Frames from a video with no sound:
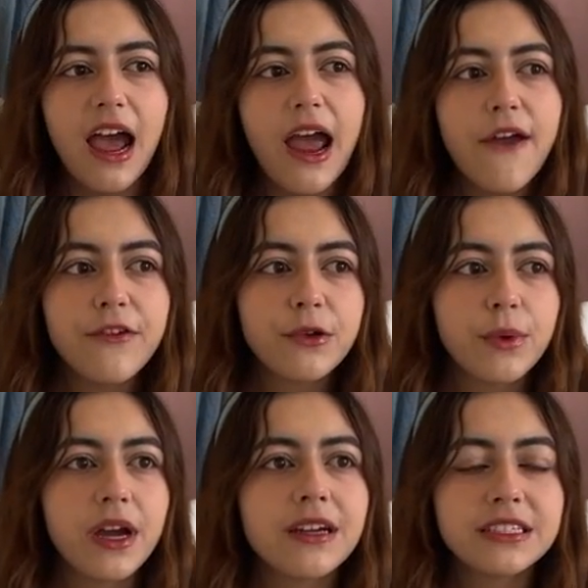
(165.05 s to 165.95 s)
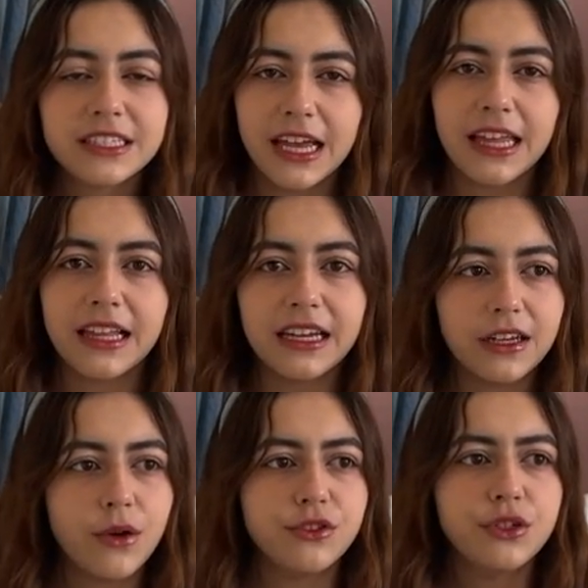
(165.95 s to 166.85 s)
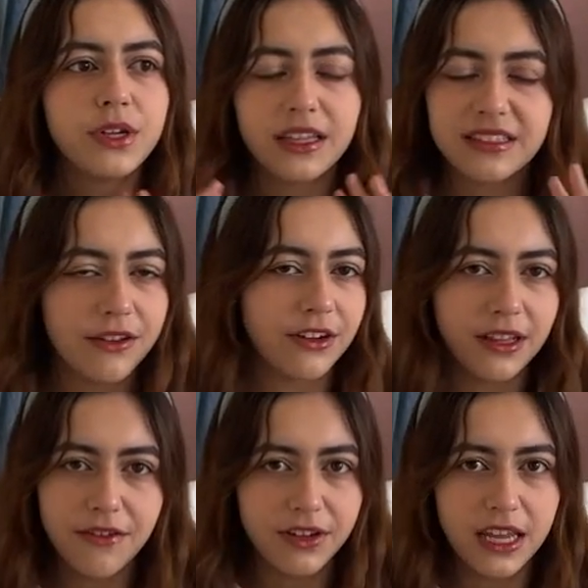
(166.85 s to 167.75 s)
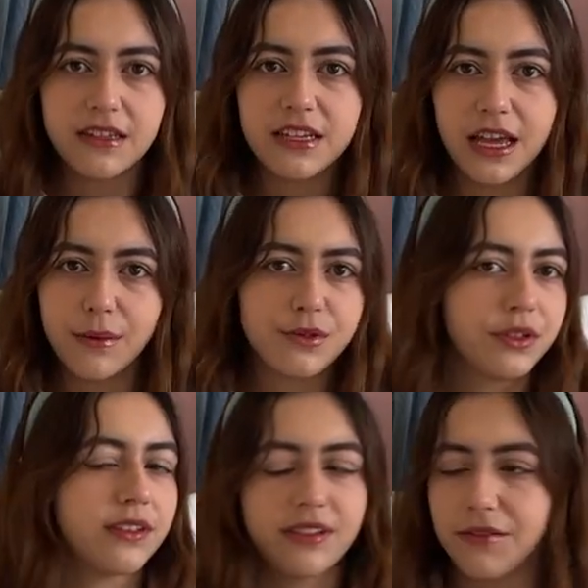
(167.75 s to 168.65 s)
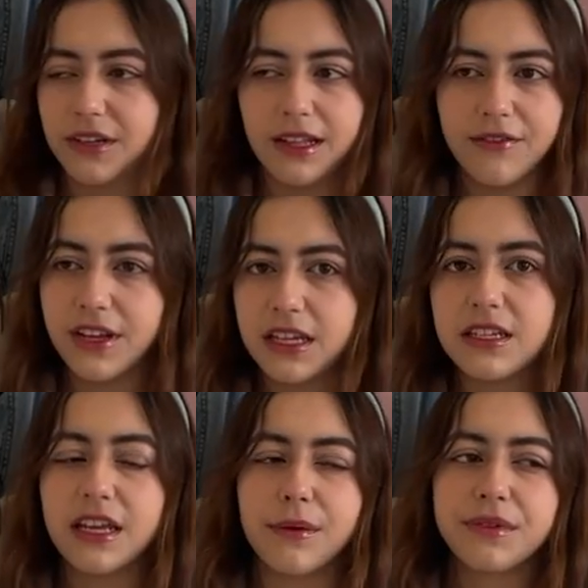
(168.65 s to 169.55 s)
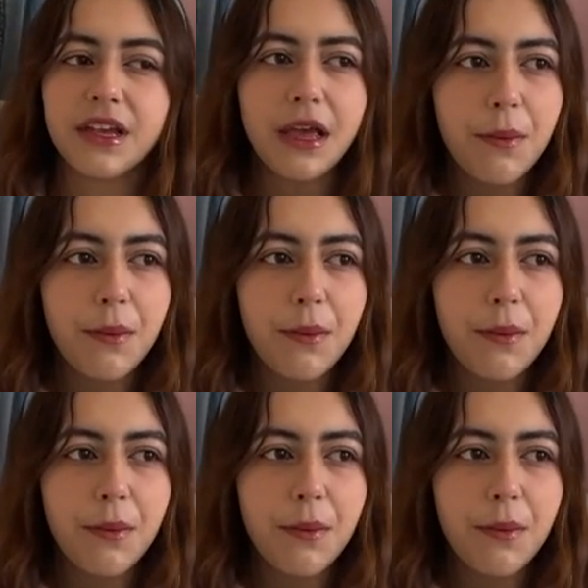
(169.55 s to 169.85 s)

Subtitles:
Everywhere said like, oh, do it at 7-Eleven ATMs, do it at 7-Eleven ATMs.